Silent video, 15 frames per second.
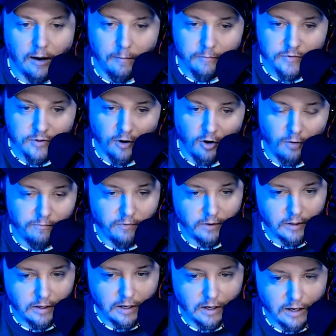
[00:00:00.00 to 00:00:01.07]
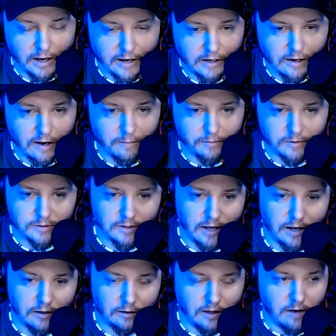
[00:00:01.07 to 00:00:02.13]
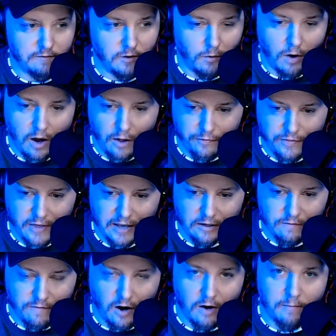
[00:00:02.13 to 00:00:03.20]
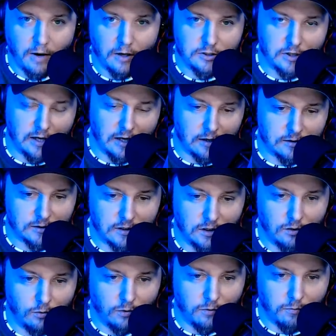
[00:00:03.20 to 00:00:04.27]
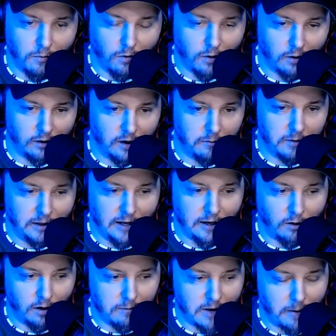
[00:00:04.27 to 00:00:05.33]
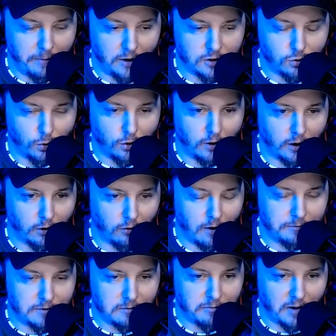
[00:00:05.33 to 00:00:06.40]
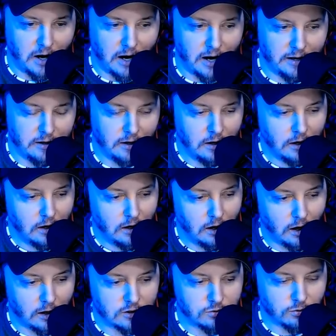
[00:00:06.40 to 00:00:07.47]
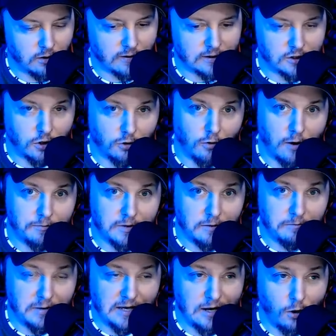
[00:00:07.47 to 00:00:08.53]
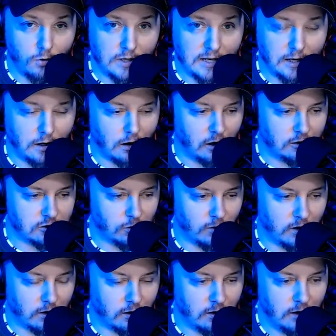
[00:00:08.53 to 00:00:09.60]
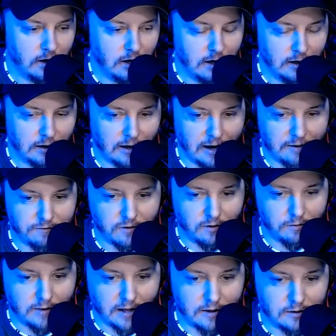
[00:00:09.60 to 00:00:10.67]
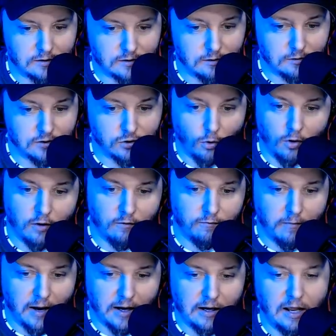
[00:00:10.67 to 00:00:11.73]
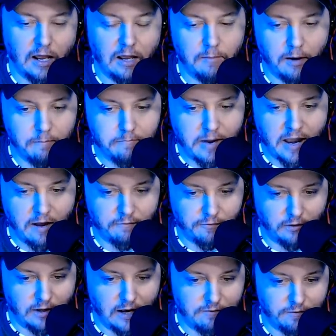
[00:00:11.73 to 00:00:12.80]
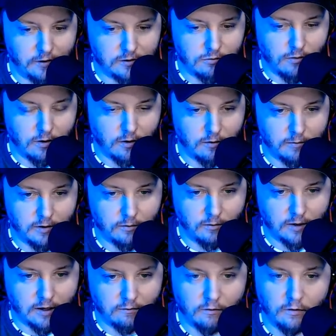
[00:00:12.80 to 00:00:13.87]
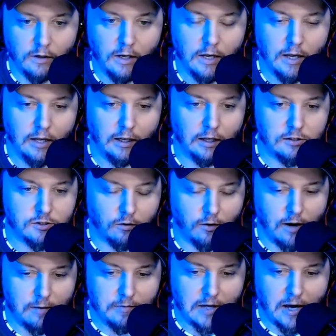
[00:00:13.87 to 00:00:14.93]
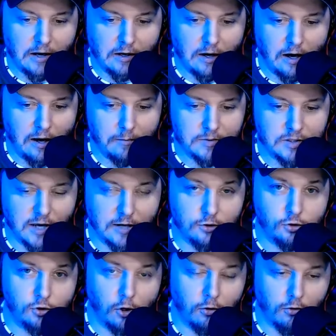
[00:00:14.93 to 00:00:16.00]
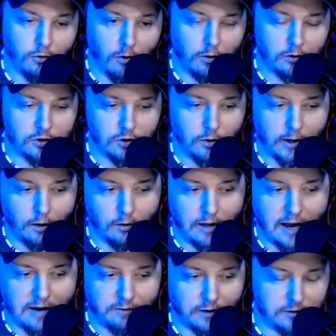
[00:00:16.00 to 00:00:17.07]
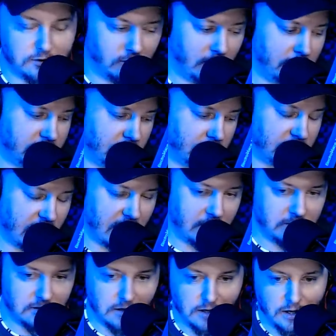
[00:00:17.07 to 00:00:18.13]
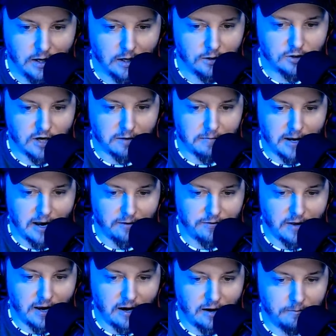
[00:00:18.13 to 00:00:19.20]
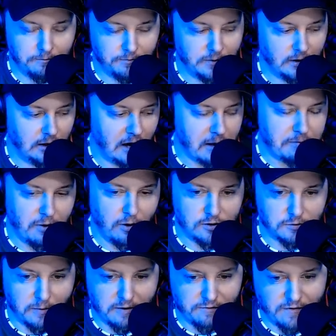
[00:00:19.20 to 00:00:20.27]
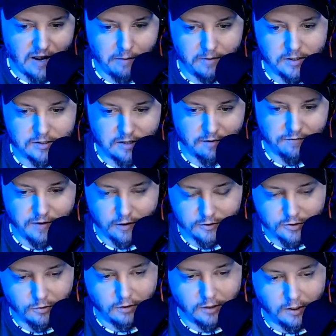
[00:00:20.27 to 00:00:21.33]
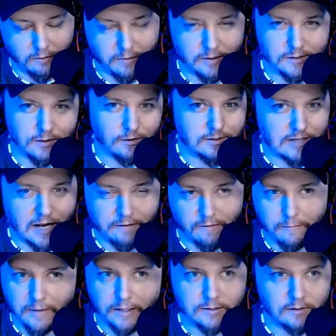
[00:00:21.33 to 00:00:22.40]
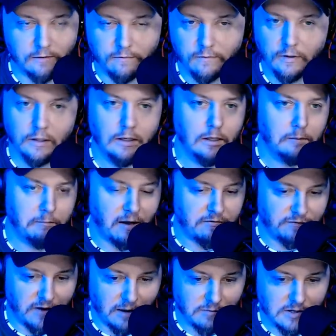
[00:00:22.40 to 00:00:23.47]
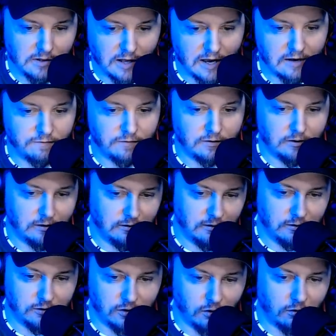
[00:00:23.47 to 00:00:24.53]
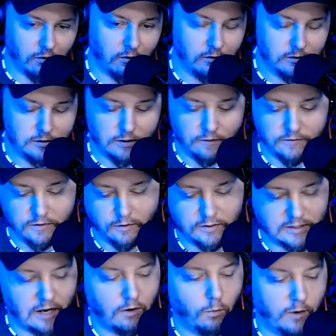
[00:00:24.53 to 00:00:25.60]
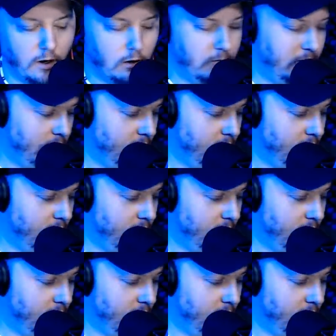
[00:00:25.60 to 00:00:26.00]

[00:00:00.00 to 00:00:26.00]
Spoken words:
So hopefully I accomplished that. Love you all. Thank you very much. And I'll see you with more a little bit later. Hit me up on Twitter at CorruptedPod. On Twitter, that's CorruptedPod on Twitter. That is sort of my name. I'm banned for life on Twitter, but whatever. Instagram.com/JoeCroninShow. I go live on Instagram sometimes. Check me out there. I post my family stuff there too a little bit. So it's kind of a mix of my family life and then the Joe Cronin stuff. So it's kind of weird, but